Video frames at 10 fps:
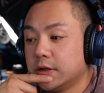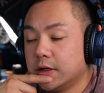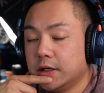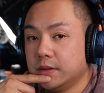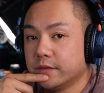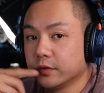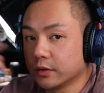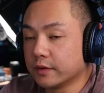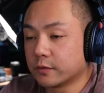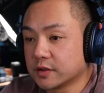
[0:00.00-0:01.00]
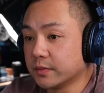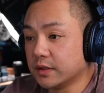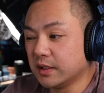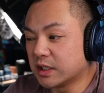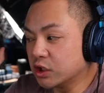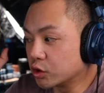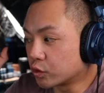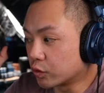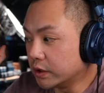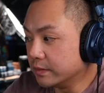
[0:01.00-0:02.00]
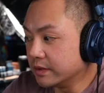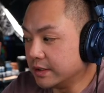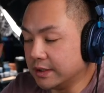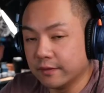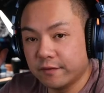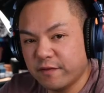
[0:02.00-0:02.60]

I mean, if you're looking for something extremely